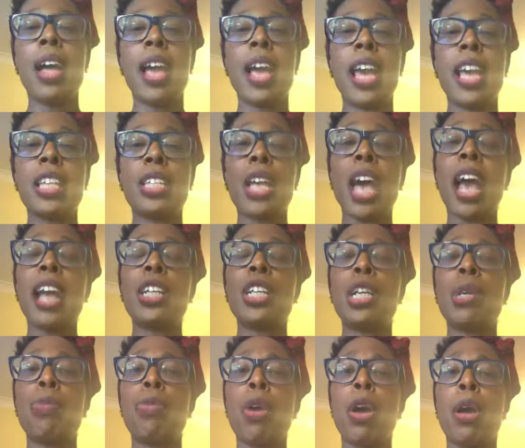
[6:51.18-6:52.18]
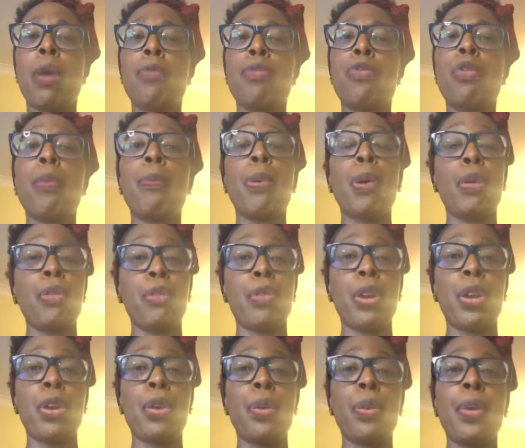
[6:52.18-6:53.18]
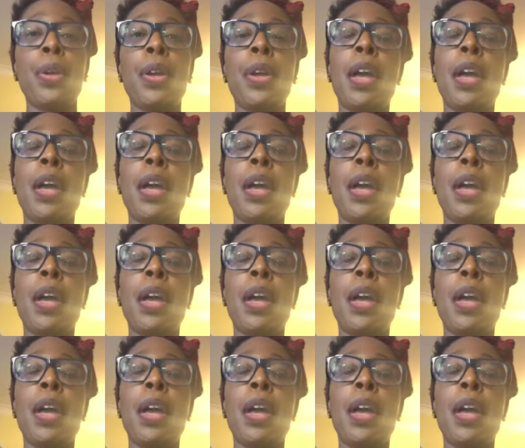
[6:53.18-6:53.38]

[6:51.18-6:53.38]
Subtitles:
It's actually from Peru.